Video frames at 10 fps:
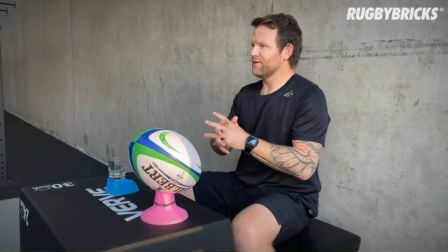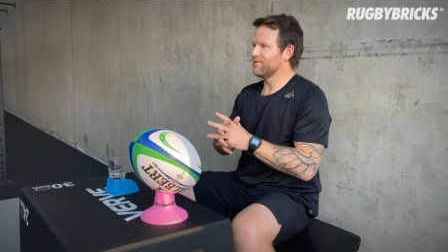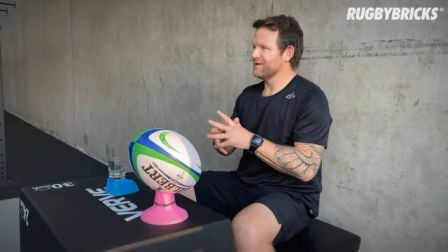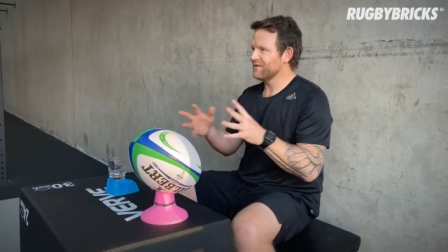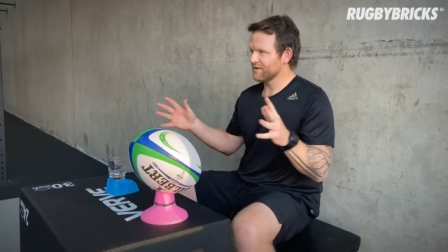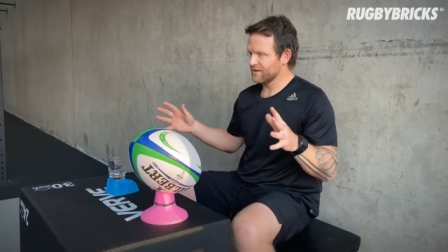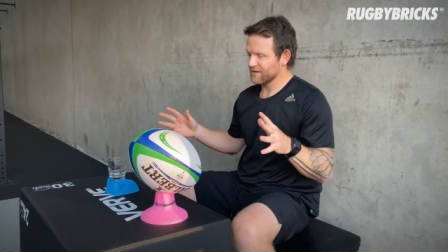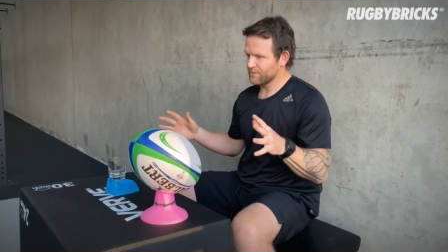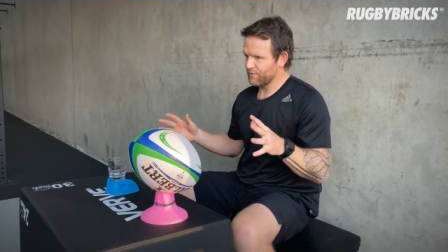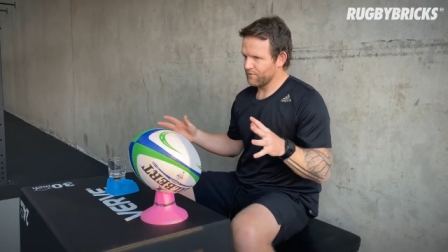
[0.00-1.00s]
you've never
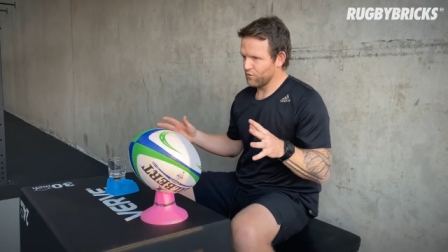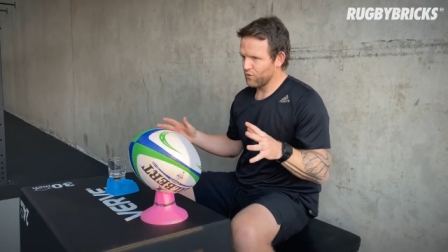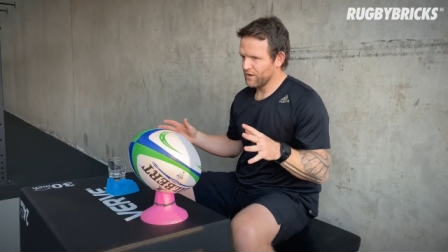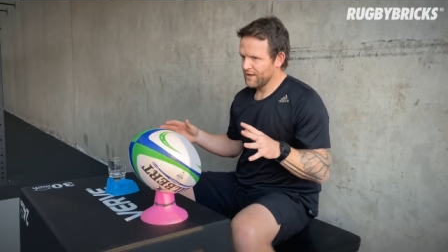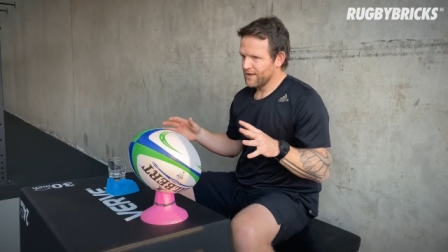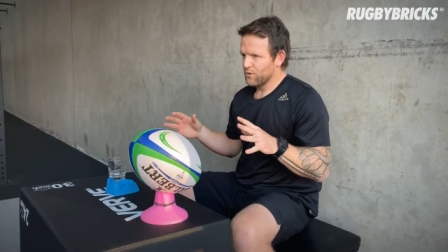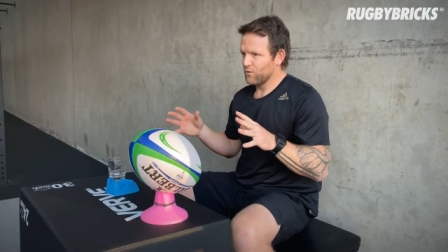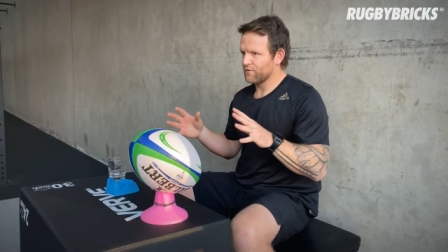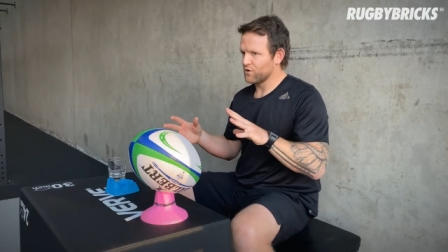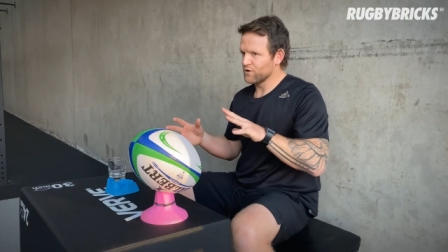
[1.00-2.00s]
kicked before,
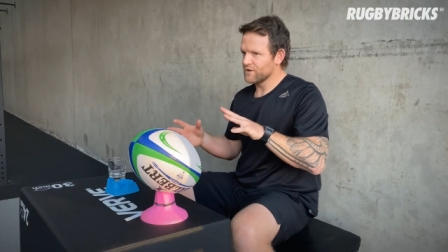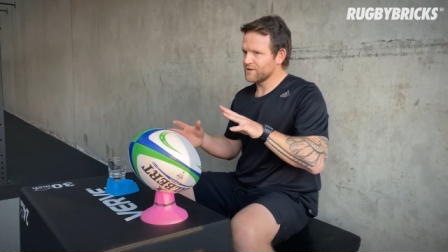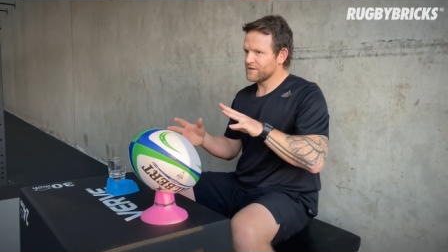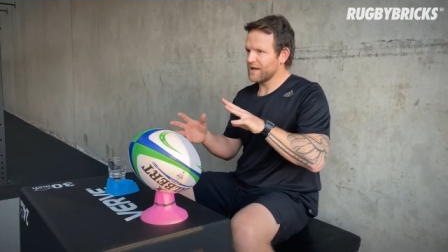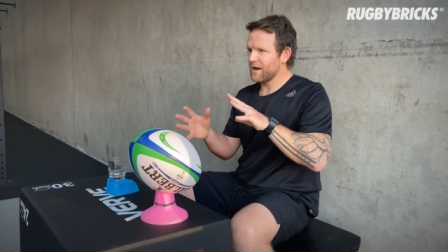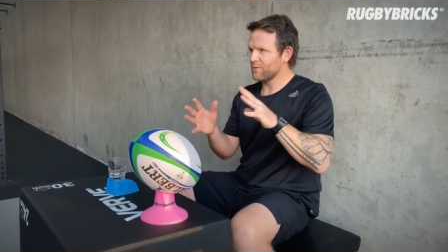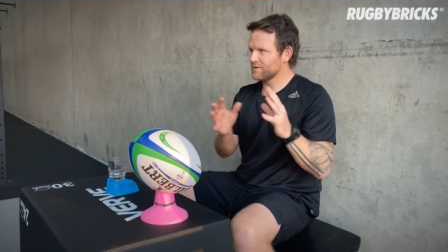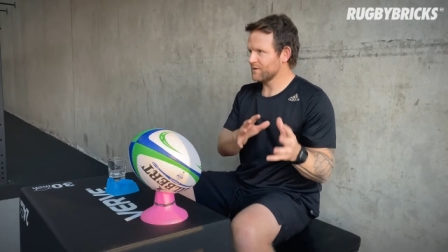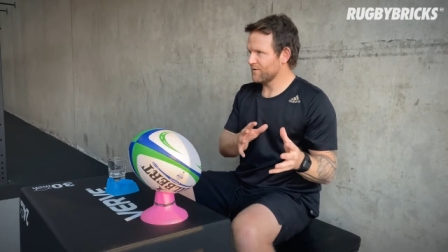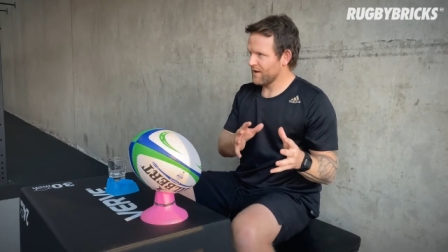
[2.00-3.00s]
we've got to start with
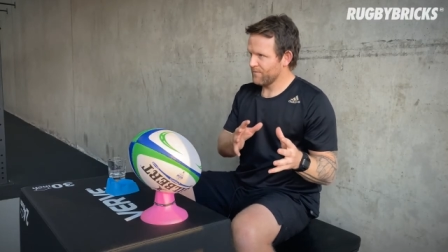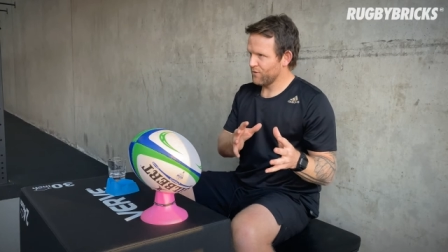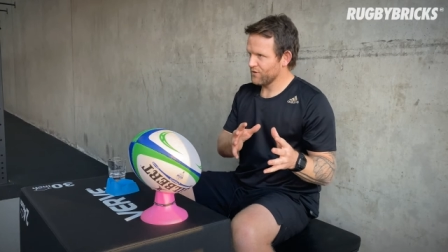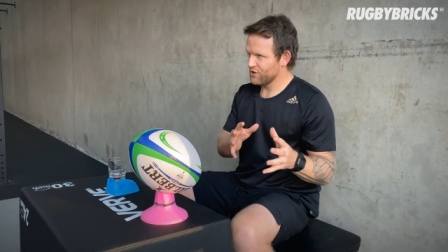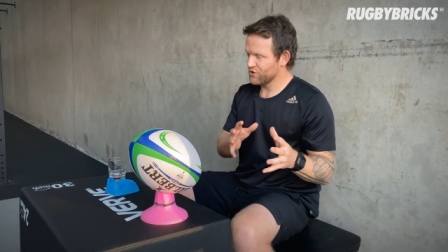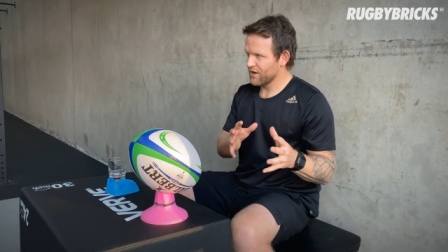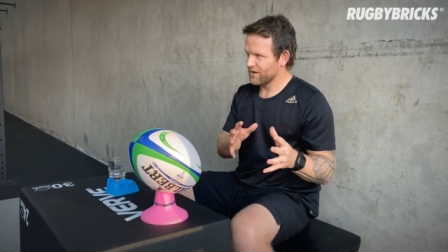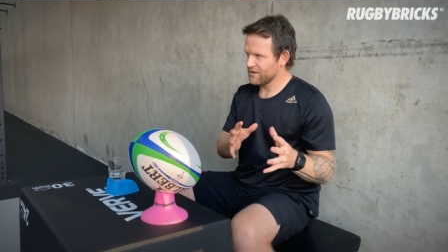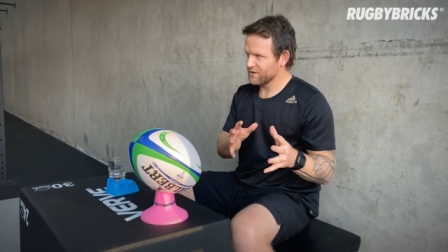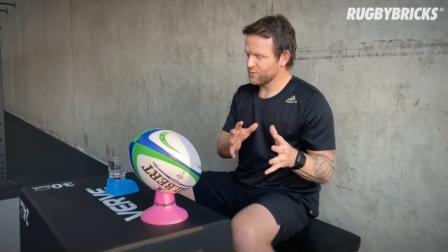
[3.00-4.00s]
some of that body
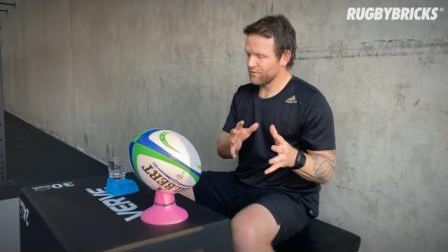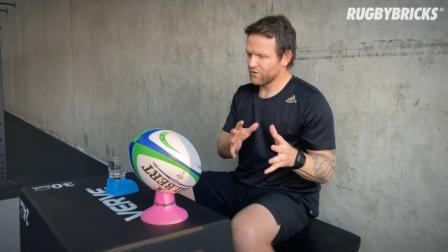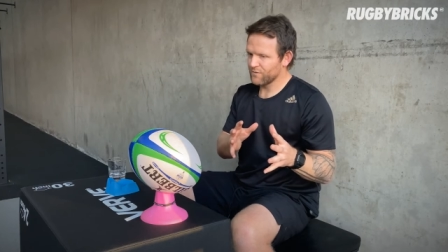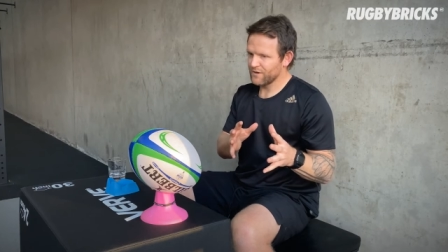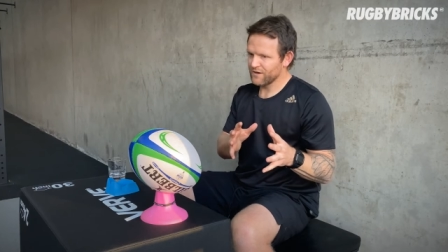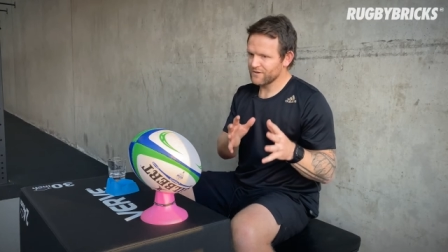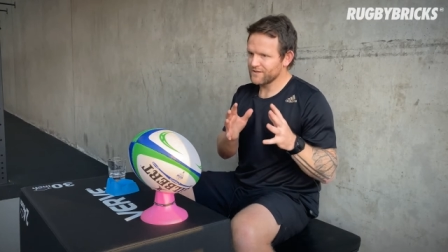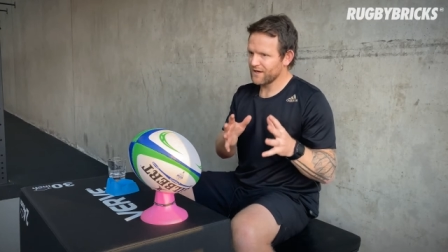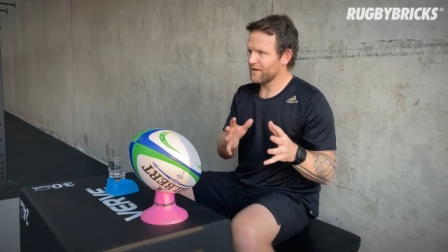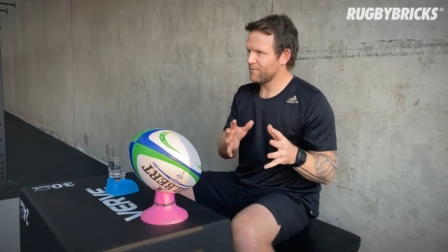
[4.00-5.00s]
training because we've got to be able to
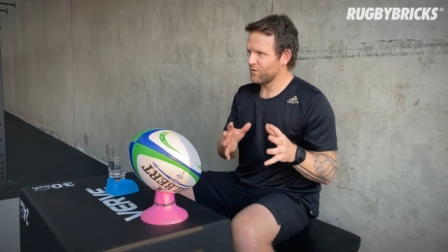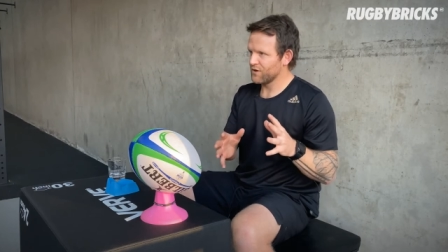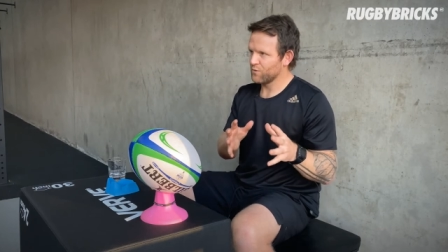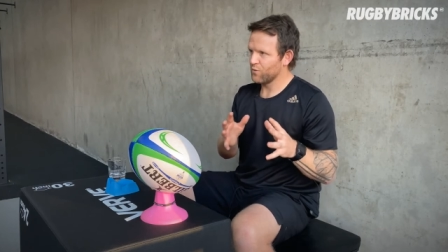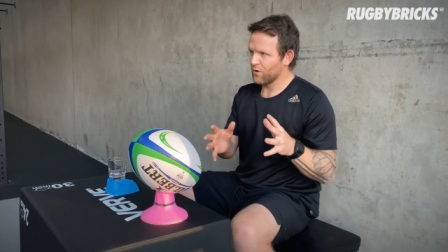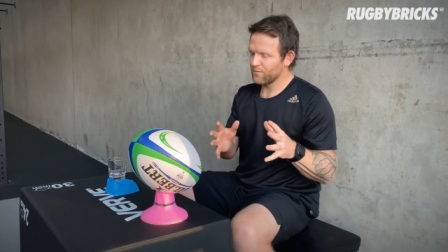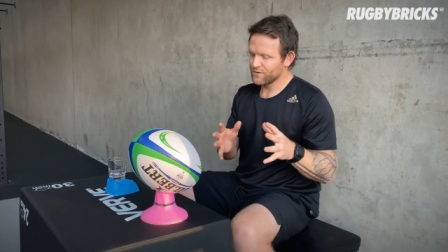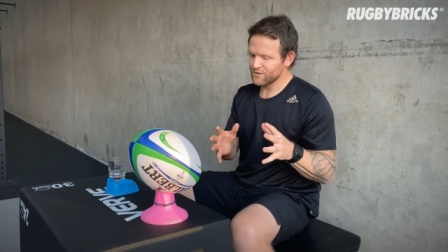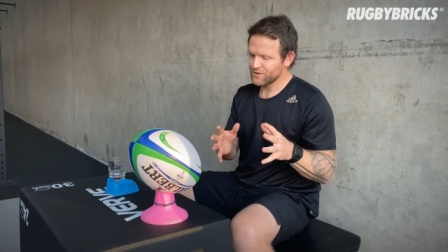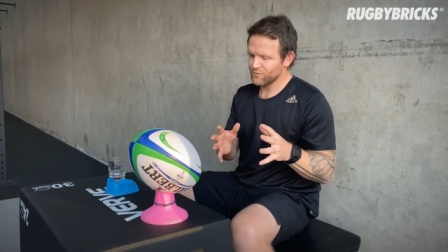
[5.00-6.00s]
tell our body what
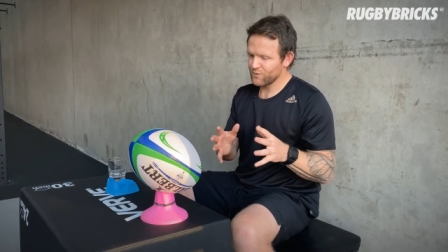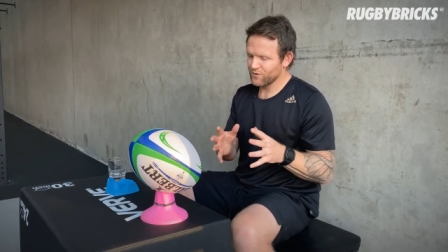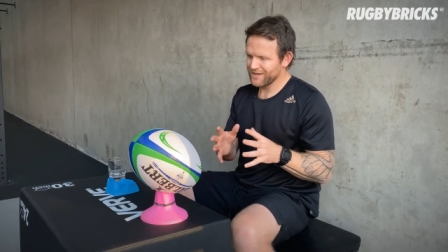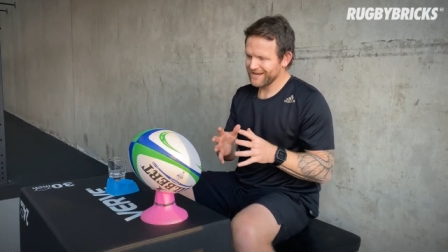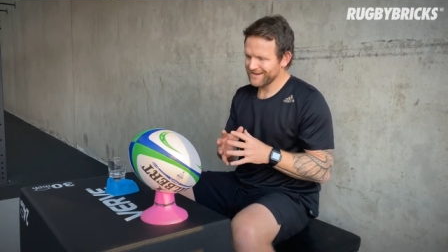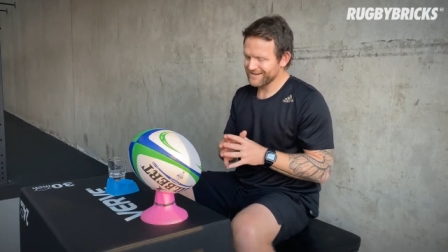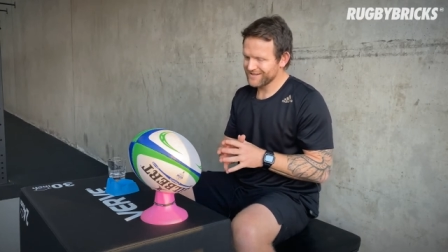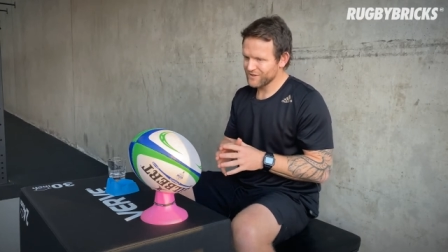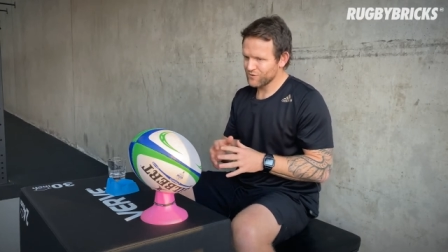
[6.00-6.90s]
position we want to get it into.